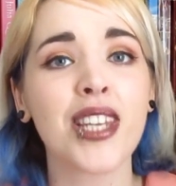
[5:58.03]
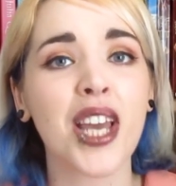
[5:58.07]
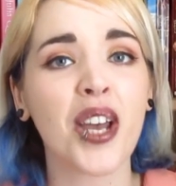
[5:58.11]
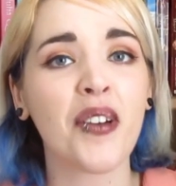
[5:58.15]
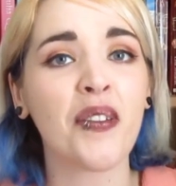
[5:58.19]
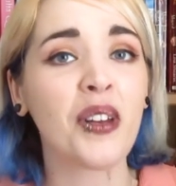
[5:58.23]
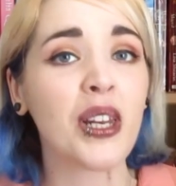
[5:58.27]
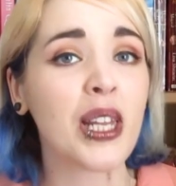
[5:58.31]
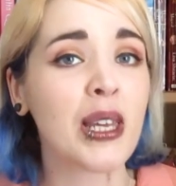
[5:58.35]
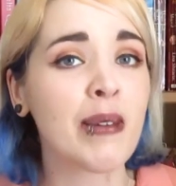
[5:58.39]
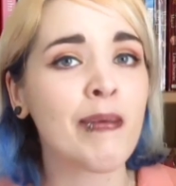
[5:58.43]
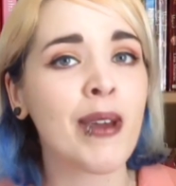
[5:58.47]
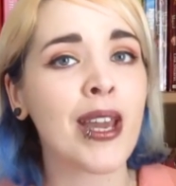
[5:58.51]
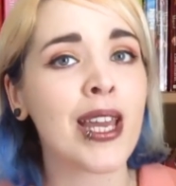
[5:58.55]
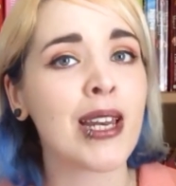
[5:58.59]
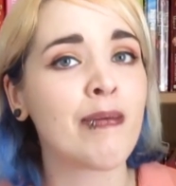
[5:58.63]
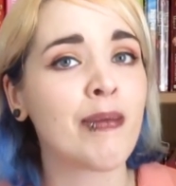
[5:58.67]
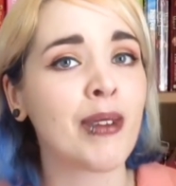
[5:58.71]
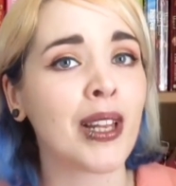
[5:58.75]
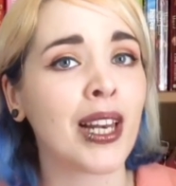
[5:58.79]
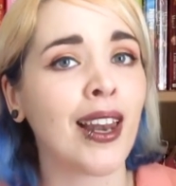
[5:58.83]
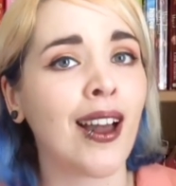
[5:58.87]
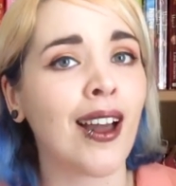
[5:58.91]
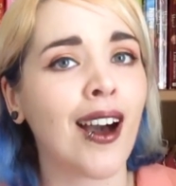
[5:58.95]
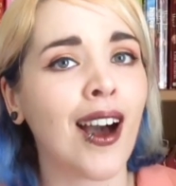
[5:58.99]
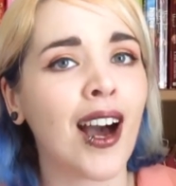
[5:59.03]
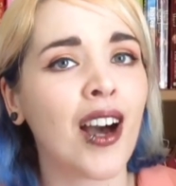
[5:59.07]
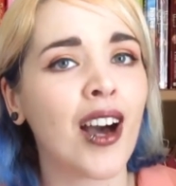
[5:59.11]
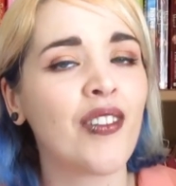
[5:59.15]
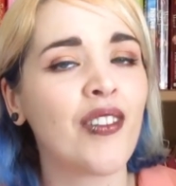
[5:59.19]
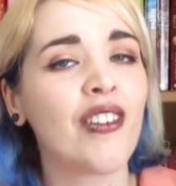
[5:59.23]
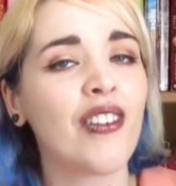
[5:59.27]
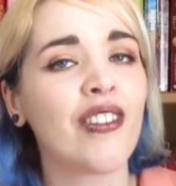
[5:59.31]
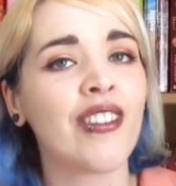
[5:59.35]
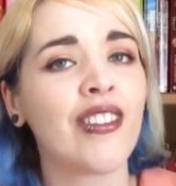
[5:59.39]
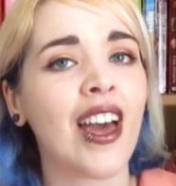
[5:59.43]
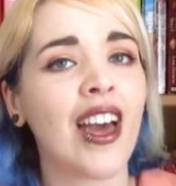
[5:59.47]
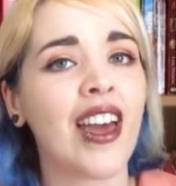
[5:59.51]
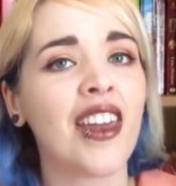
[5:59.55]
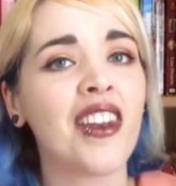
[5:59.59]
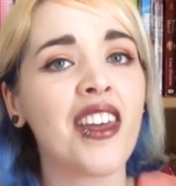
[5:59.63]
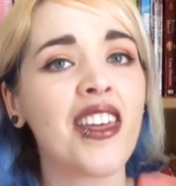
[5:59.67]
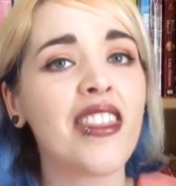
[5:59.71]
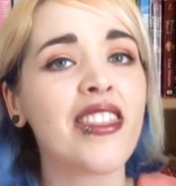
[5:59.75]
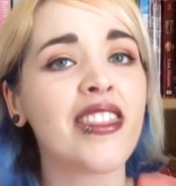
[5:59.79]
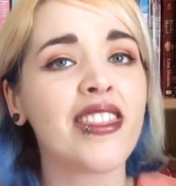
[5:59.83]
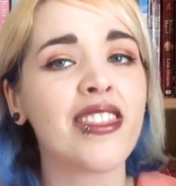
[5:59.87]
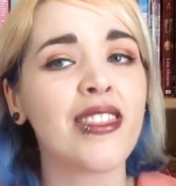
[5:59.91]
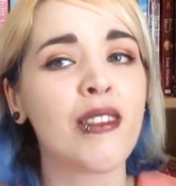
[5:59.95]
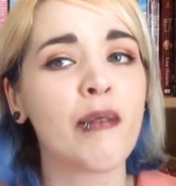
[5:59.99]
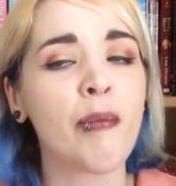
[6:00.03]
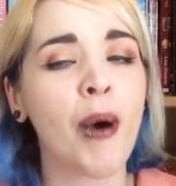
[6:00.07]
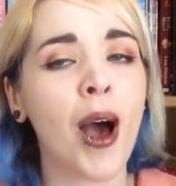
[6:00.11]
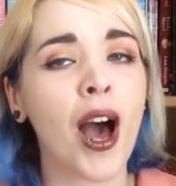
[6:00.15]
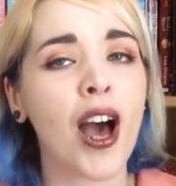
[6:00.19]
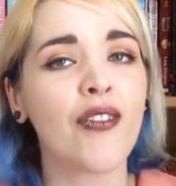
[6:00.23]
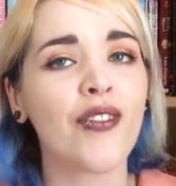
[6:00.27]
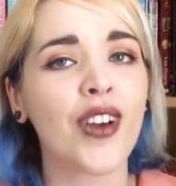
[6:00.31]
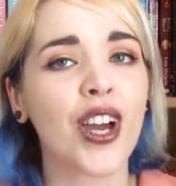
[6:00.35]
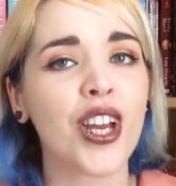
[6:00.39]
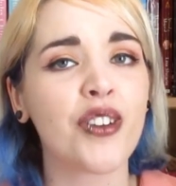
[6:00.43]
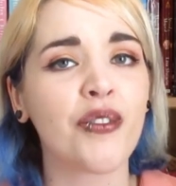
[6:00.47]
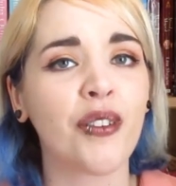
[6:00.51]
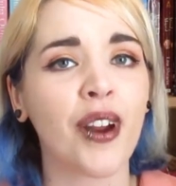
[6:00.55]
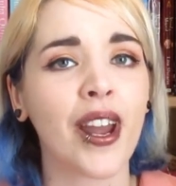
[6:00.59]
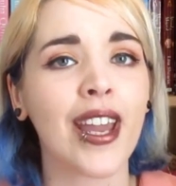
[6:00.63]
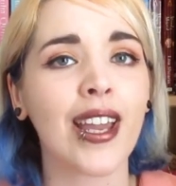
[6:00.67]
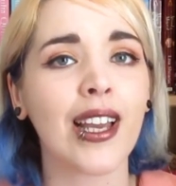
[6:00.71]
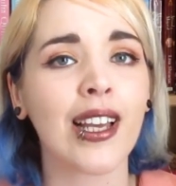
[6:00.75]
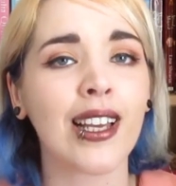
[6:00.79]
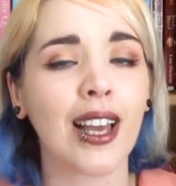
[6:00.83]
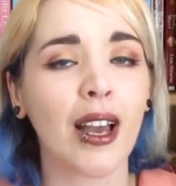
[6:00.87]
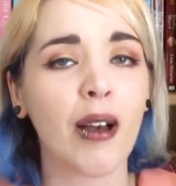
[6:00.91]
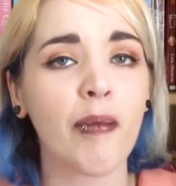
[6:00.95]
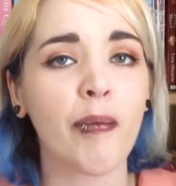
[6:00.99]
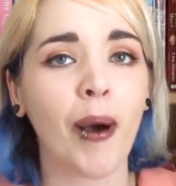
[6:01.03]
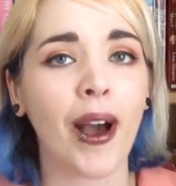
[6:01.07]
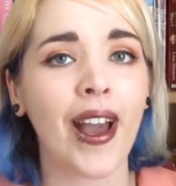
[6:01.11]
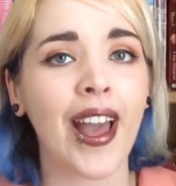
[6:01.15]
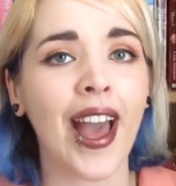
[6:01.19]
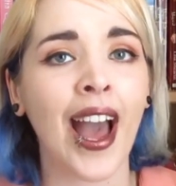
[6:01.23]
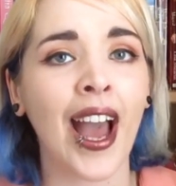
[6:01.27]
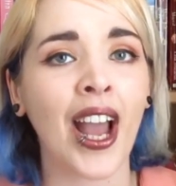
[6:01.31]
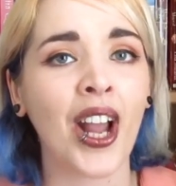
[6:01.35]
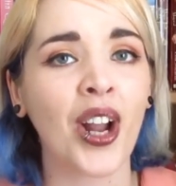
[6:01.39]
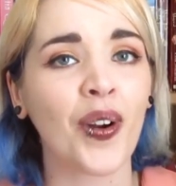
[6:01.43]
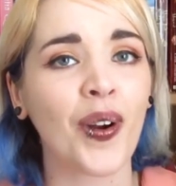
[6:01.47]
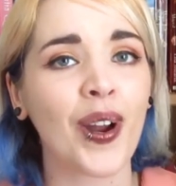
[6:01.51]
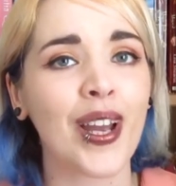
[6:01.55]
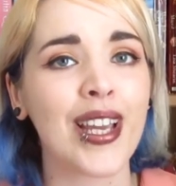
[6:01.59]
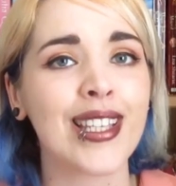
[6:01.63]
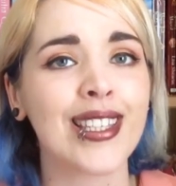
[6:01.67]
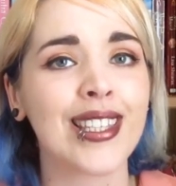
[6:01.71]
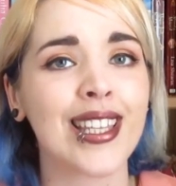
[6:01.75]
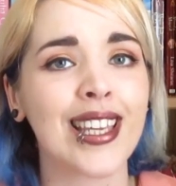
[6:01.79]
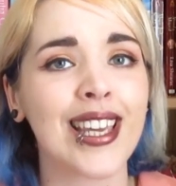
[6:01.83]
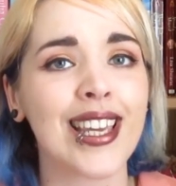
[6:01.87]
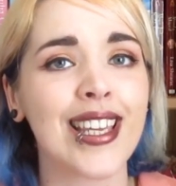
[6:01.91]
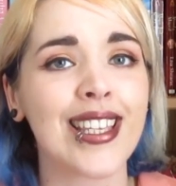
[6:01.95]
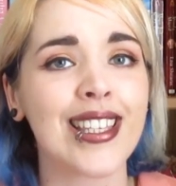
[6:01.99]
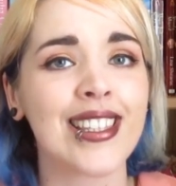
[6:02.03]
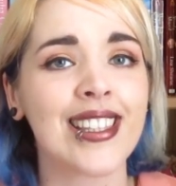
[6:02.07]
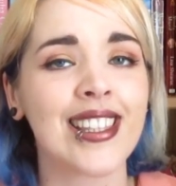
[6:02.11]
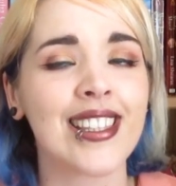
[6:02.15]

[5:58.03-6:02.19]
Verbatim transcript: definitely made me laugh then The Perfect Rake by Anne Gracie is